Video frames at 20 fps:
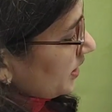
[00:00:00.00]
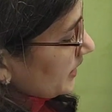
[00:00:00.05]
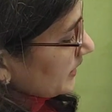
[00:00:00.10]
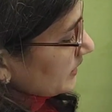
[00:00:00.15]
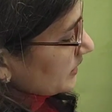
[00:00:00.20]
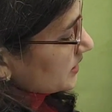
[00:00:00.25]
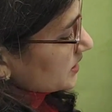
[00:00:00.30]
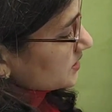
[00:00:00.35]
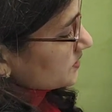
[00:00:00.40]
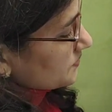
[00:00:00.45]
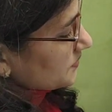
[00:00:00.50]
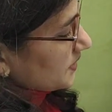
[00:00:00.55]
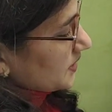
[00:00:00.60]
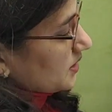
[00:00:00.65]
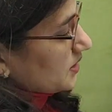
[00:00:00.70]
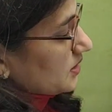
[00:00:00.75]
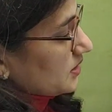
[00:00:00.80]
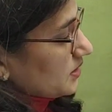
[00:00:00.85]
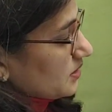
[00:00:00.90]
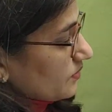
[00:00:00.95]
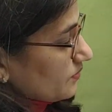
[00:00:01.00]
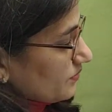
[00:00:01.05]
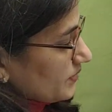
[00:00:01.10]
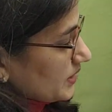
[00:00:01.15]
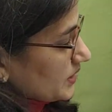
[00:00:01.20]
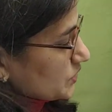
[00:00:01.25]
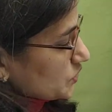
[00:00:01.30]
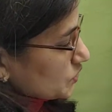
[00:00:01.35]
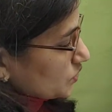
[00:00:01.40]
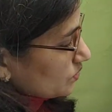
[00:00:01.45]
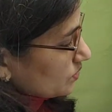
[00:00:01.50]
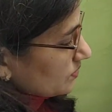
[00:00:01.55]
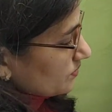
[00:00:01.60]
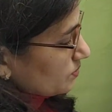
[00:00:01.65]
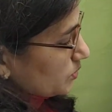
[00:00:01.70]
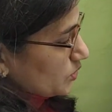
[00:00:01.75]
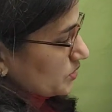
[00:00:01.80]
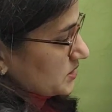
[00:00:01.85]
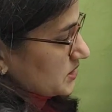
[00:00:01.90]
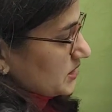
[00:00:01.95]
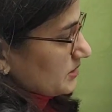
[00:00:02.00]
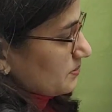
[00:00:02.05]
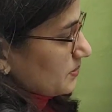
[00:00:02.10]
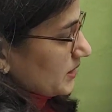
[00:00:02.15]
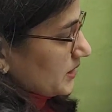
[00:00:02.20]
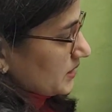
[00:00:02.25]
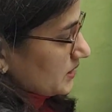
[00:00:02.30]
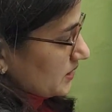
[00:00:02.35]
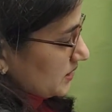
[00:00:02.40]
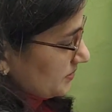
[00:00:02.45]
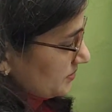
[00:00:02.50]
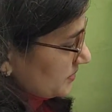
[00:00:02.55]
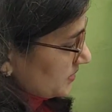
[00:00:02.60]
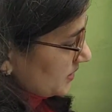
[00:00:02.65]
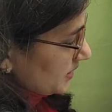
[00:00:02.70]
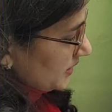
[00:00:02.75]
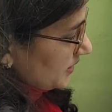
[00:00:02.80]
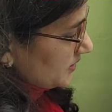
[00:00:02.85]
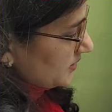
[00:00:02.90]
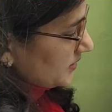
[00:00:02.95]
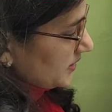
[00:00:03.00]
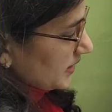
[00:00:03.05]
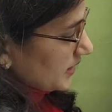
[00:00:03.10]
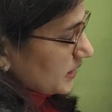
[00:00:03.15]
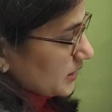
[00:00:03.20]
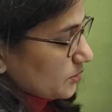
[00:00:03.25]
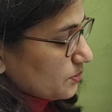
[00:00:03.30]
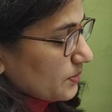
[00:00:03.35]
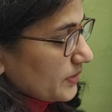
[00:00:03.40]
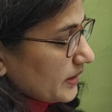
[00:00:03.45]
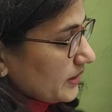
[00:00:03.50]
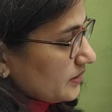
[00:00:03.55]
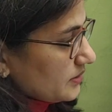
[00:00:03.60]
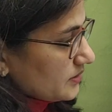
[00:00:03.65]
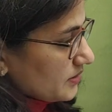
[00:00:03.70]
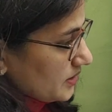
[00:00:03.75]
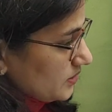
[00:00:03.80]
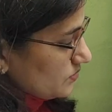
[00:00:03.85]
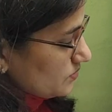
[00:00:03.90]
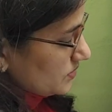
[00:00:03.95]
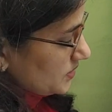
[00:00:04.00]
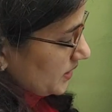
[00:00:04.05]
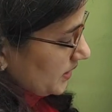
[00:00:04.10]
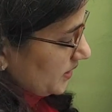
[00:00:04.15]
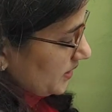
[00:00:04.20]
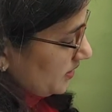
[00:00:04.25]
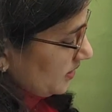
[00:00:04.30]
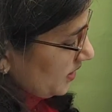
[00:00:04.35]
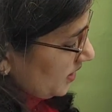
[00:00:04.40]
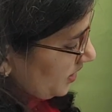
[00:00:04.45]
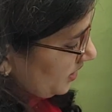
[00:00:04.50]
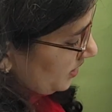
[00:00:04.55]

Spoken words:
In this figure we shown positive plate upside, negative plate downside,